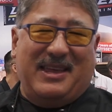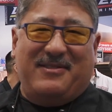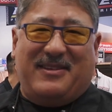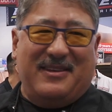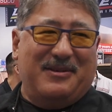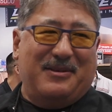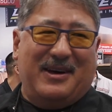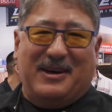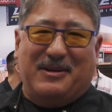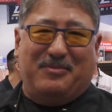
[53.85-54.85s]
things
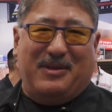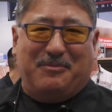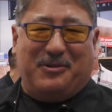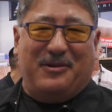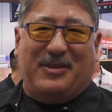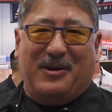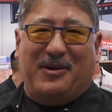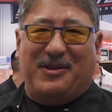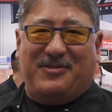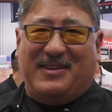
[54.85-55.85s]
to improve the
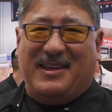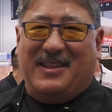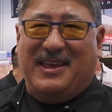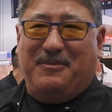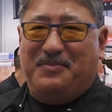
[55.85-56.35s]
oil sealing.